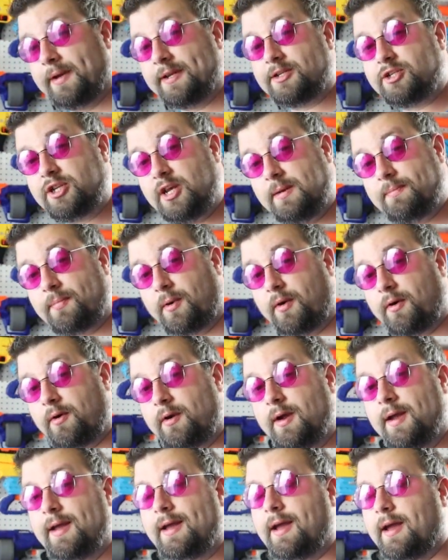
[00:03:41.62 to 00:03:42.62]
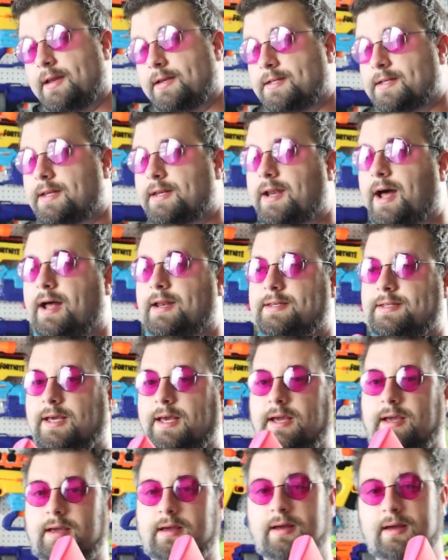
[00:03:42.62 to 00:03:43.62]
bit cheaper and did not
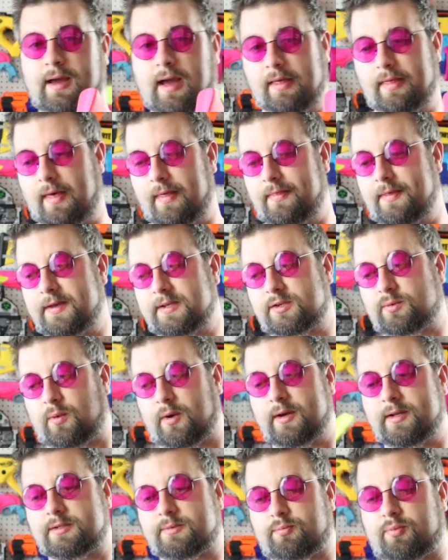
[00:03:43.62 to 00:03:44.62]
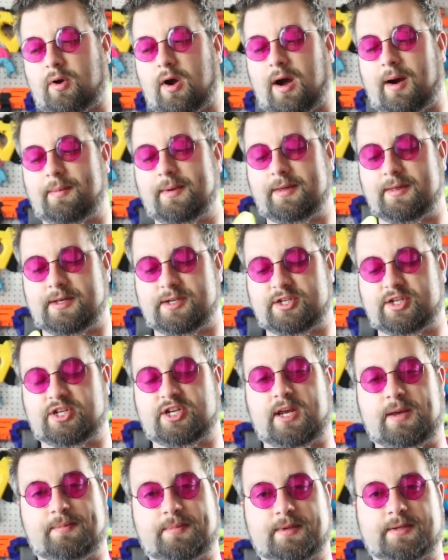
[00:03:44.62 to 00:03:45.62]
ding. And then this one is probably the
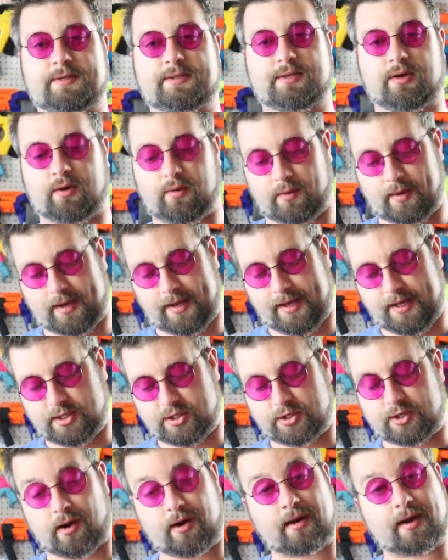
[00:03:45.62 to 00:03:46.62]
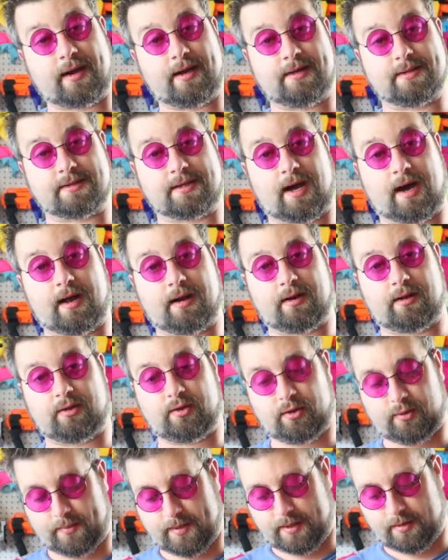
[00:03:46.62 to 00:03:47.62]
cheapest. So each target has gotten a
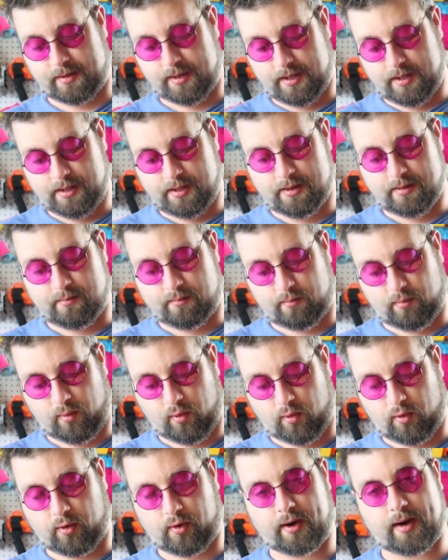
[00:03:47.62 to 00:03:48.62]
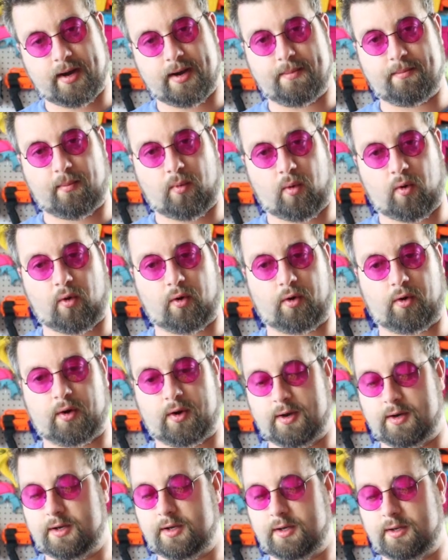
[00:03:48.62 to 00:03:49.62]
little bit more and
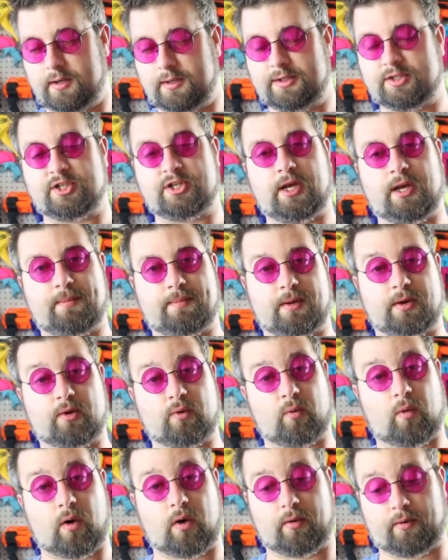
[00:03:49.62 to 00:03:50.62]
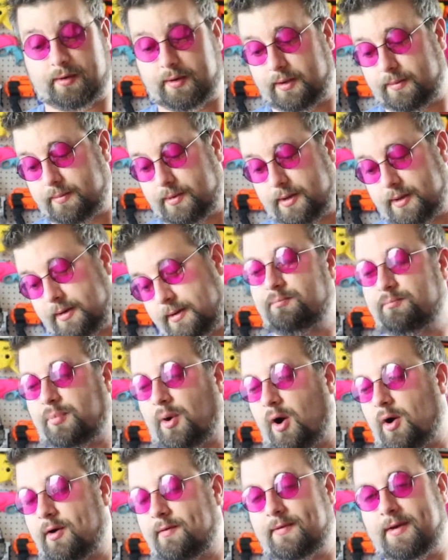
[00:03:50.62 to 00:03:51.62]
more cheap in quality, but
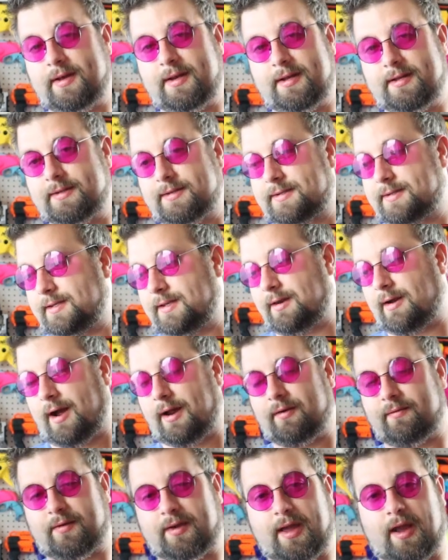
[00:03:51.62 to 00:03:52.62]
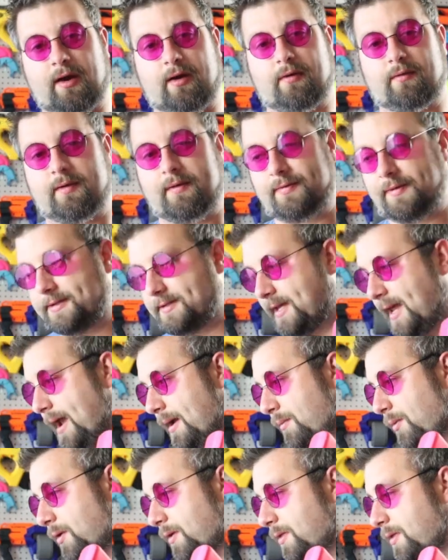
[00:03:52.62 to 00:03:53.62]
part of it is, you know, I don't even care if this
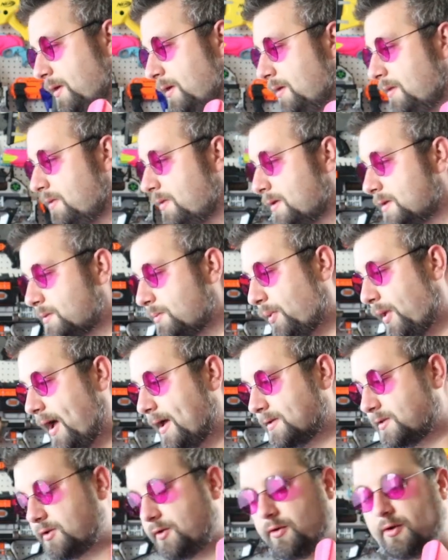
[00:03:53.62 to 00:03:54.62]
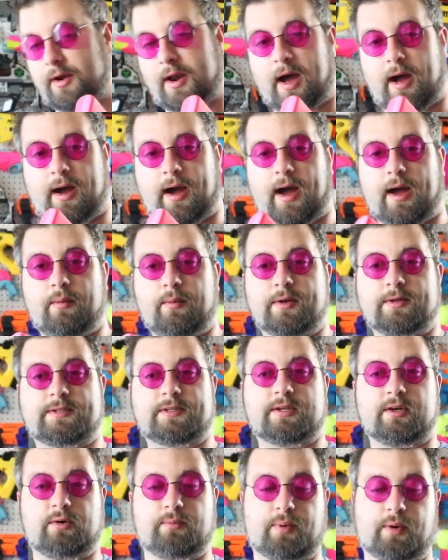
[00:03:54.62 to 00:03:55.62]
came with this blaster or not. I would
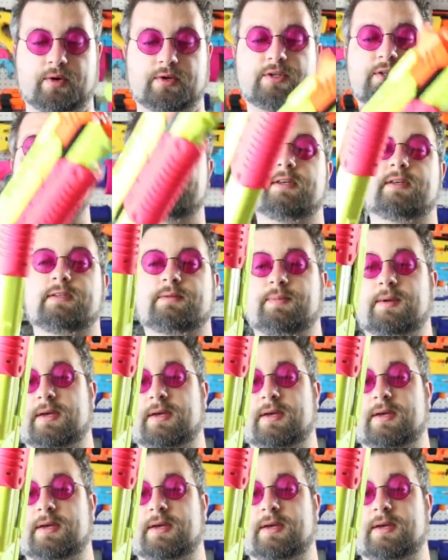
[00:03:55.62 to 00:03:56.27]
still purchase this